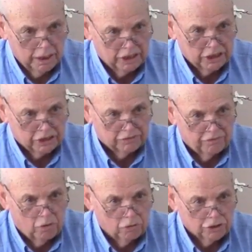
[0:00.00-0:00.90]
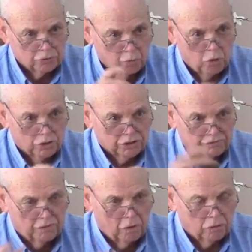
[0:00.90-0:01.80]
It's just as false as works is
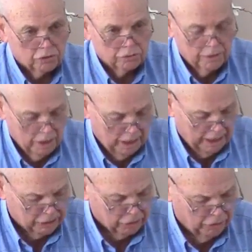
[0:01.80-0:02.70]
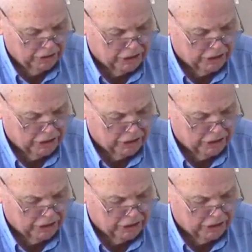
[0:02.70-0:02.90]
false. And so he